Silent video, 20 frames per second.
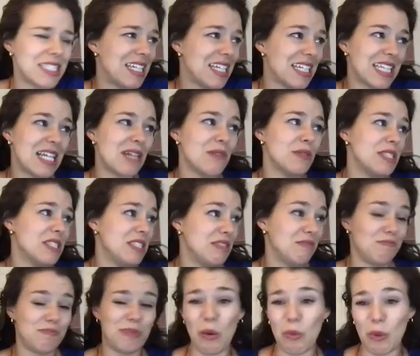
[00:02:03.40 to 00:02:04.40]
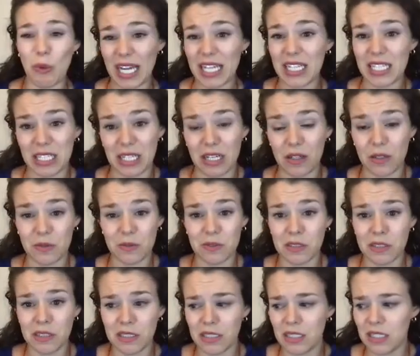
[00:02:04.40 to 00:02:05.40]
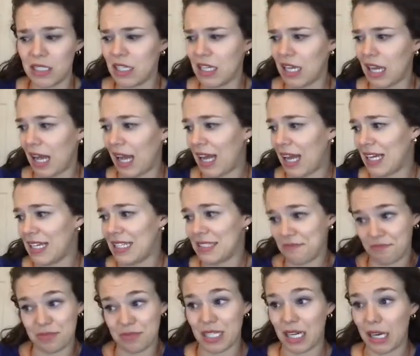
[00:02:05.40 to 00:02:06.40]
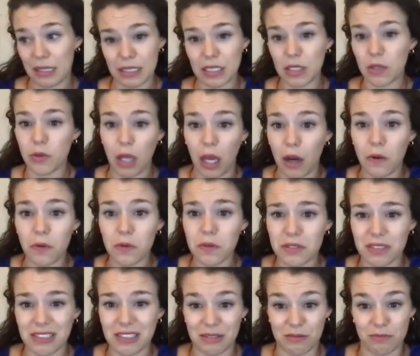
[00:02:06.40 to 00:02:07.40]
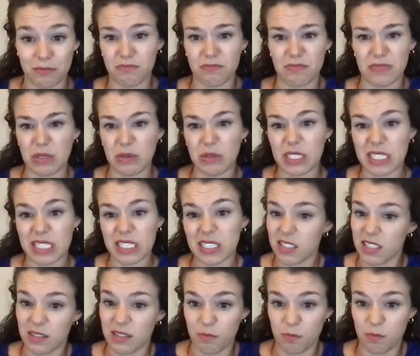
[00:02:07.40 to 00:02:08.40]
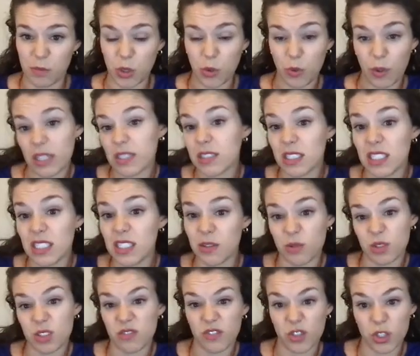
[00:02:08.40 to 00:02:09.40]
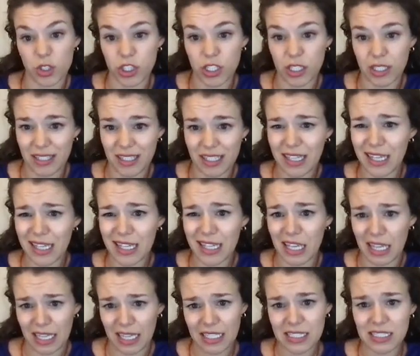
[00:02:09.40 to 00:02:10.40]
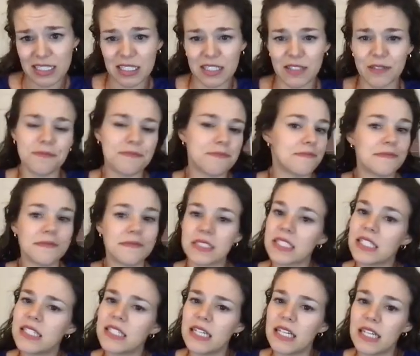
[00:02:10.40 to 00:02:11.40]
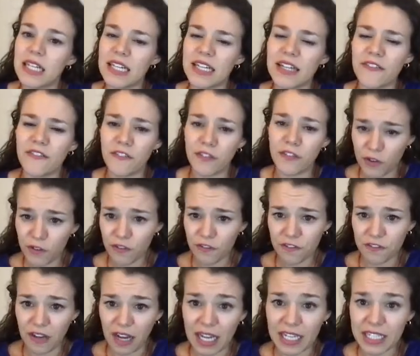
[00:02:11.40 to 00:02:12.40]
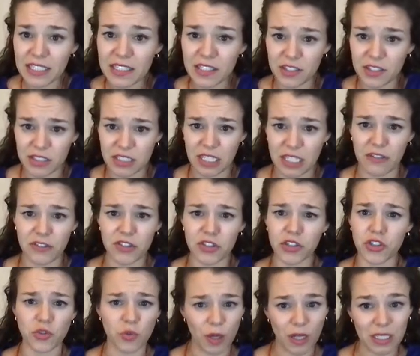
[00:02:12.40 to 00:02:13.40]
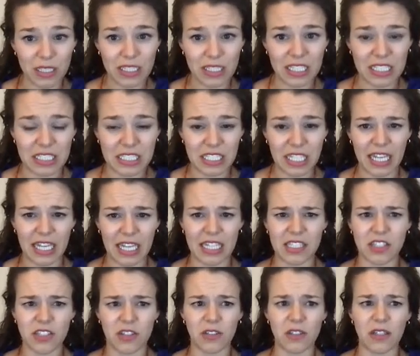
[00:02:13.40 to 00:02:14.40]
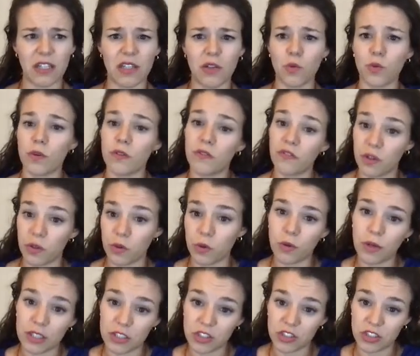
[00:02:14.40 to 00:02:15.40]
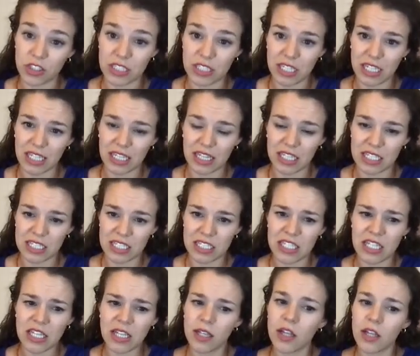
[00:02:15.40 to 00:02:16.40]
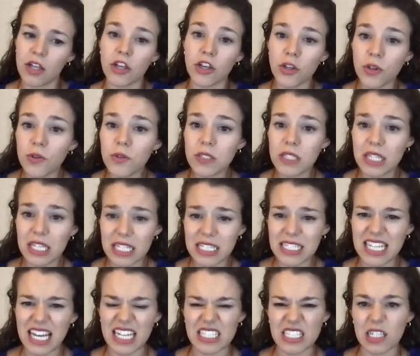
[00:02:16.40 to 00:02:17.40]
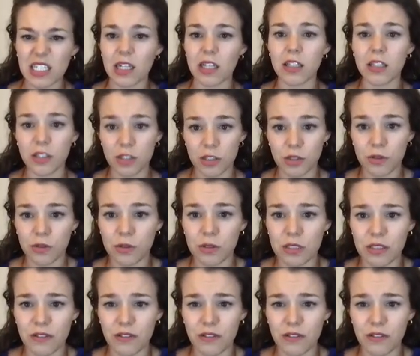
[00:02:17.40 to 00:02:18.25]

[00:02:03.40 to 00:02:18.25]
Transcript: Like that was a while ago. I, don't know. It, it wasn't New England, it was Virginia, I guess. If you find yourself struggling to answer little review questions like this, use this as a clue